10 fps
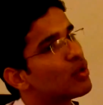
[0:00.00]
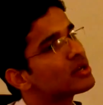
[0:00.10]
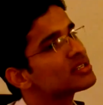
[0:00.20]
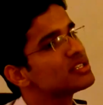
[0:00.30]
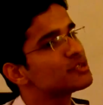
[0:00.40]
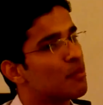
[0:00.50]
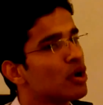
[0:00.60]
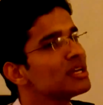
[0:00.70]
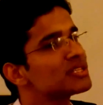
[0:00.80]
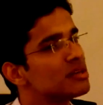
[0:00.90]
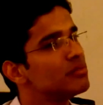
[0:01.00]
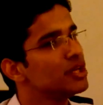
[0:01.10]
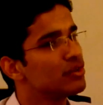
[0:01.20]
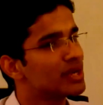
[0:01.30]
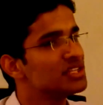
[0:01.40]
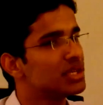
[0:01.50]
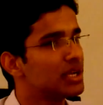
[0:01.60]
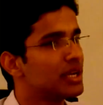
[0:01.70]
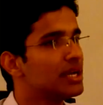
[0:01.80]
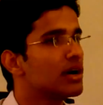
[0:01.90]
what is the smallest number you can
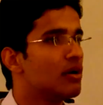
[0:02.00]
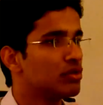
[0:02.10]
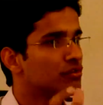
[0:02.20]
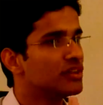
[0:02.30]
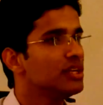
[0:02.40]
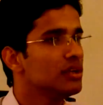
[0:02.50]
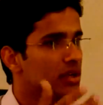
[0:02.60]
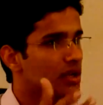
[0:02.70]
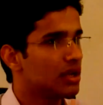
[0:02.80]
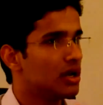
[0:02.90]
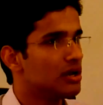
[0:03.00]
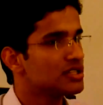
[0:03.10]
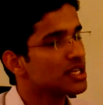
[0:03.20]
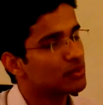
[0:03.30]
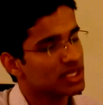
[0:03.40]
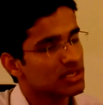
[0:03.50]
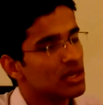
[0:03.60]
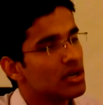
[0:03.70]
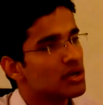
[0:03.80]
generate out of the sequence.